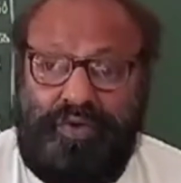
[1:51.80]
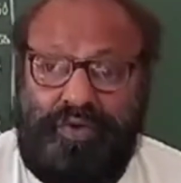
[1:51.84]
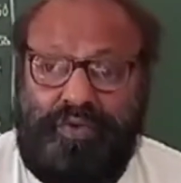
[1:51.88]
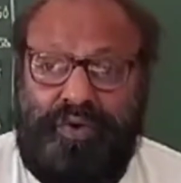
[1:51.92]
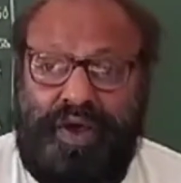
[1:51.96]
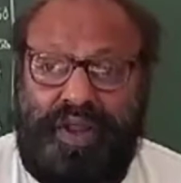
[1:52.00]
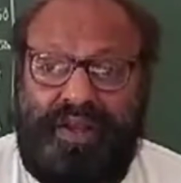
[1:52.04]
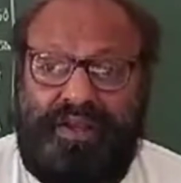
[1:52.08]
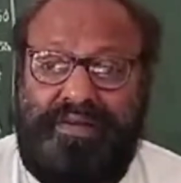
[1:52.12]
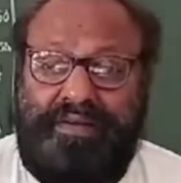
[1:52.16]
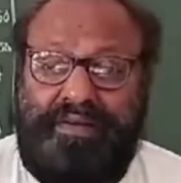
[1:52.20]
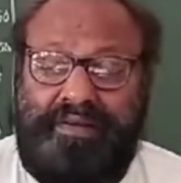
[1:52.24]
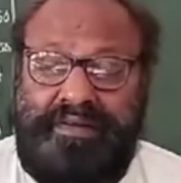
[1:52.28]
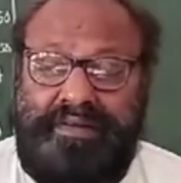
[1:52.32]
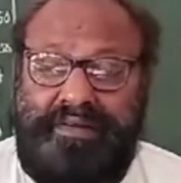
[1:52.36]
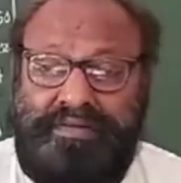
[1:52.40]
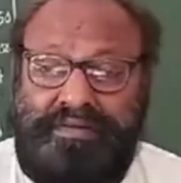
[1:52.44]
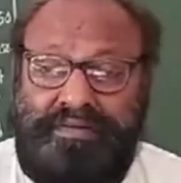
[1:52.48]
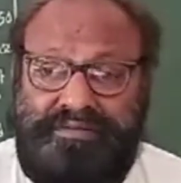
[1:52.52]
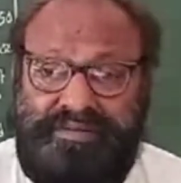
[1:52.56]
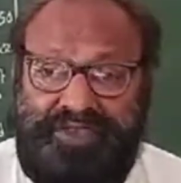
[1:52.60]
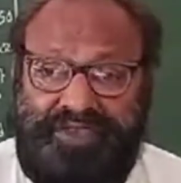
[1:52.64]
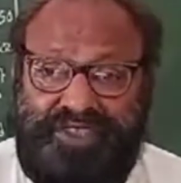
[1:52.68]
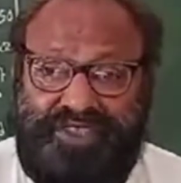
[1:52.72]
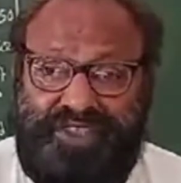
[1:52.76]
one
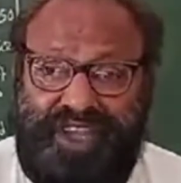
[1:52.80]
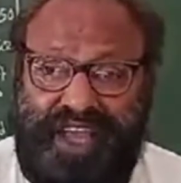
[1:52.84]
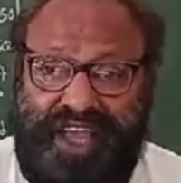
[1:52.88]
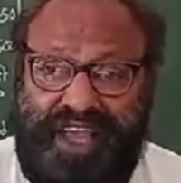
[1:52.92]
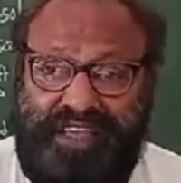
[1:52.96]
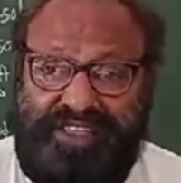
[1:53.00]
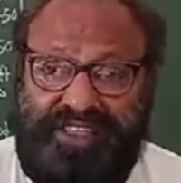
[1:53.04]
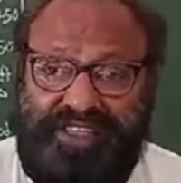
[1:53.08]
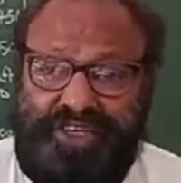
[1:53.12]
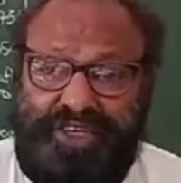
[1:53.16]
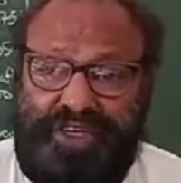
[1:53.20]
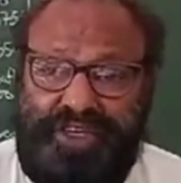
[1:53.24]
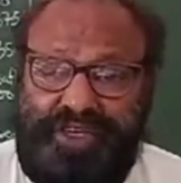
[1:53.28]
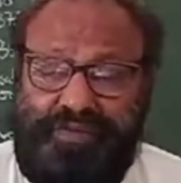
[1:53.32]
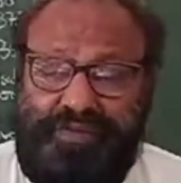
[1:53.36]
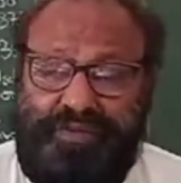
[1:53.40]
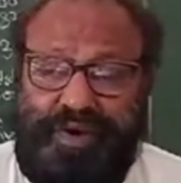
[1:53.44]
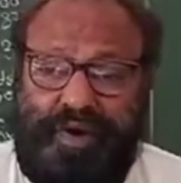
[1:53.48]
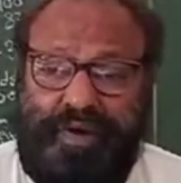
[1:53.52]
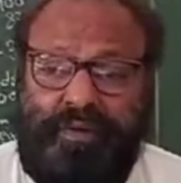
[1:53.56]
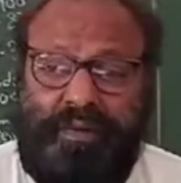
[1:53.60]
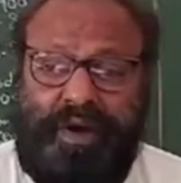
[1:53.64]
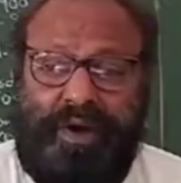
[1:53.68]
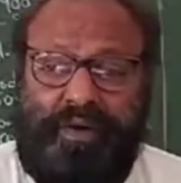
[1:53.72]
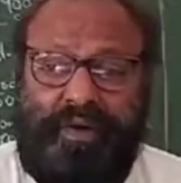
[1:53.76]
message
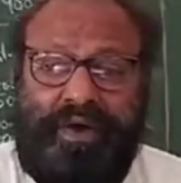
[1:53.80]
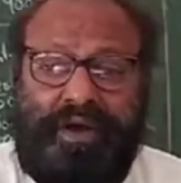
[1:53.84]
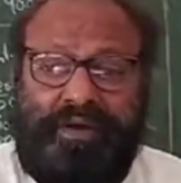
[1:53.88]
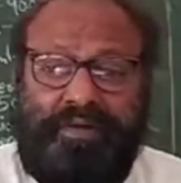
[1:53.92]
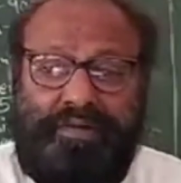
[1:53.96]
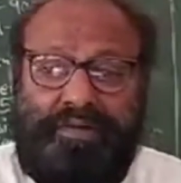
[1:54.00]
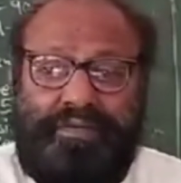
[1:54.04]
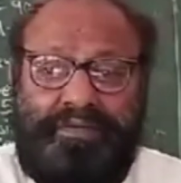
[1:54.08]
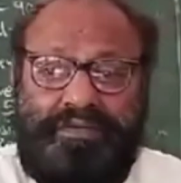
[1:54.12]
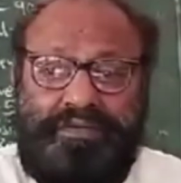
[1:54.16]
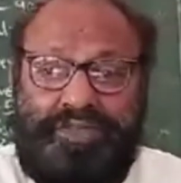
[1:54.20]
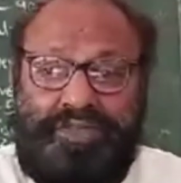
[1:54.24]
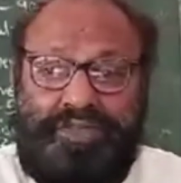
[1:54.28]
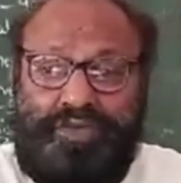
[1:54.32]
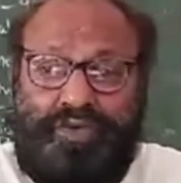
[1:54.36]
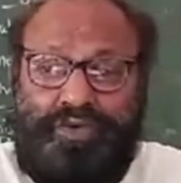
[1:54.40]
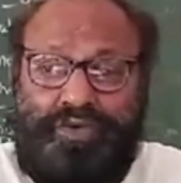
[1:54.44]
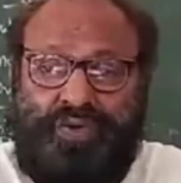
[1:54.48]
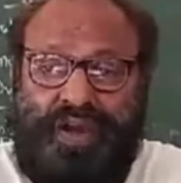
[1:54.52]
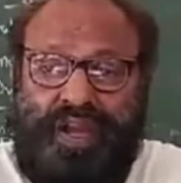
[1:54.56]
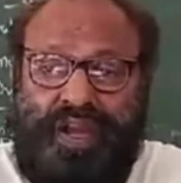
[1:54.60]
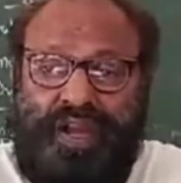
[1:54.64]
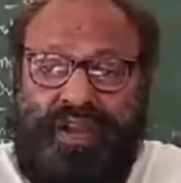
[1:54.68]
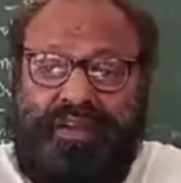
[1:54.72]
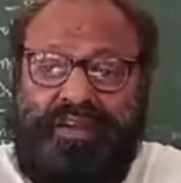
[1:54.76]
from our
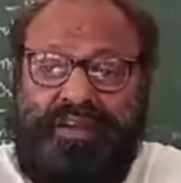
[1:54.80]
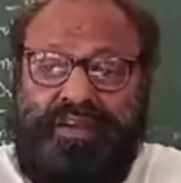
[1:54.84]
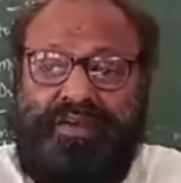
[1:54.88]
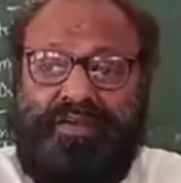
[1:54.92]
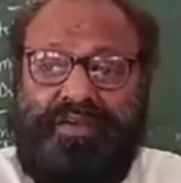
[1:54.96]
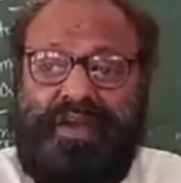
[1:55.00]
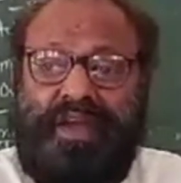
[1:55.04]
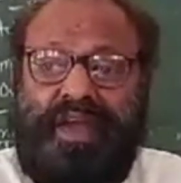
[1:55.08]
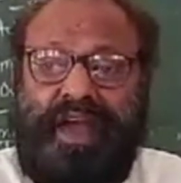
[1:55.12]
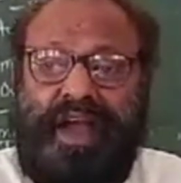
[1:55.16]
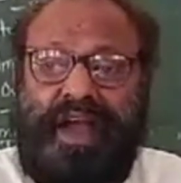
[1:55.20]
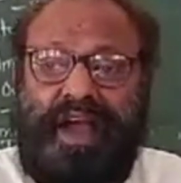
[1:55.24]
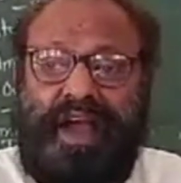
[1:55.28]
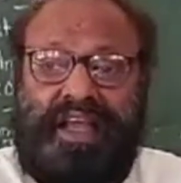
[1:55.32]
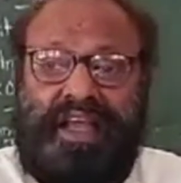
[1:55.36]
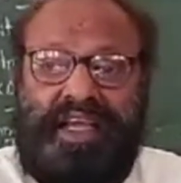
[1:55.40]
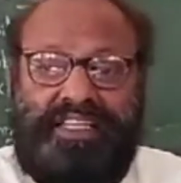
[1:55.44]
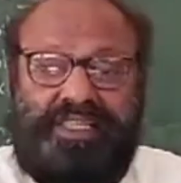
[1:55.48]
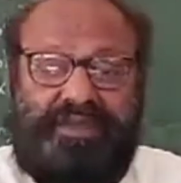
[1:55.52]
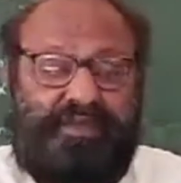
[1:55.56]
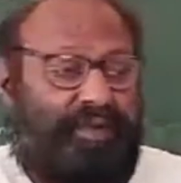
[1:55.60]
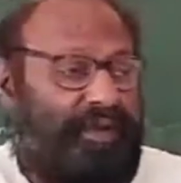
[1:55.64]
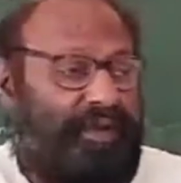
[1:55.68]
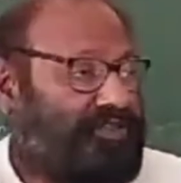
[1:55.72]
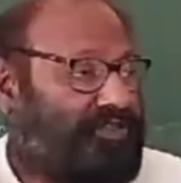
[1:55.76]
student
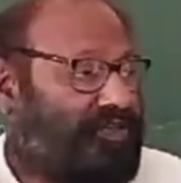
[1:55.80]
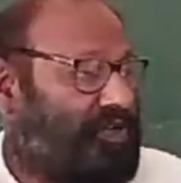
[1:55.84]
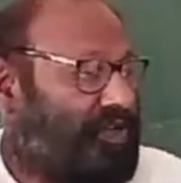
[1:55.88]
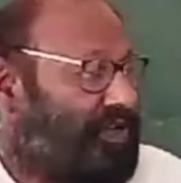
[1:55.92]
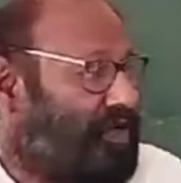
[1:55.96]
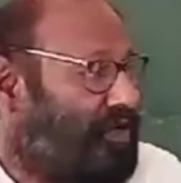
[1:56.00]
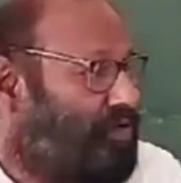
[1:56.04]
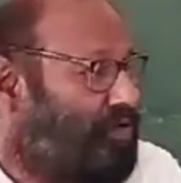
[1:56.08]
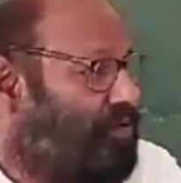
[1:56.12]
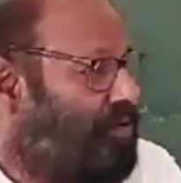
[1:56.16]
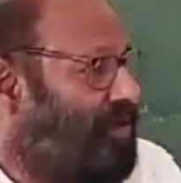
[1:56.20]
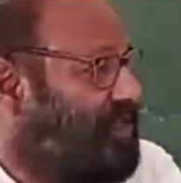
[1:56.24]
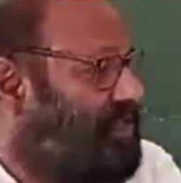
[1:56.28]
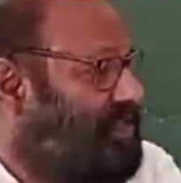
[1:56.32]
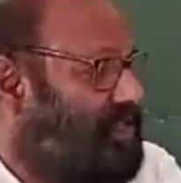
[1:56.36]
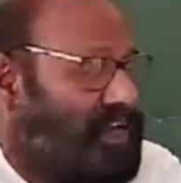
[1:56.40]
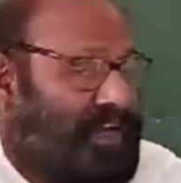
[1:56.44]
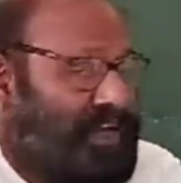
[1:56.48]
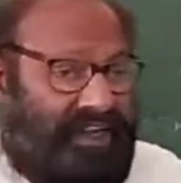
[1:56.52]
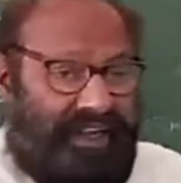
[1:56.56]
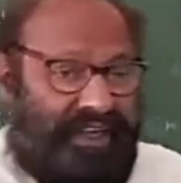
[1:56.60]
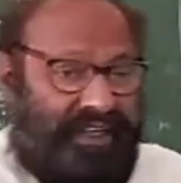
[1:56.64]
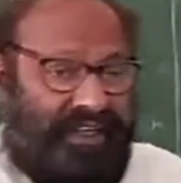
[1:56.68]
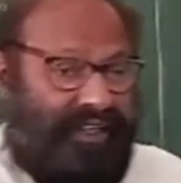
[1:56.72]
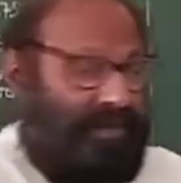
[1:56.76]
Akash Pansari, who has
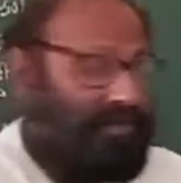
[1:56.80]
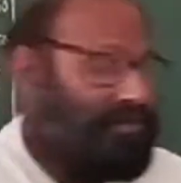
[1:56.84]
started the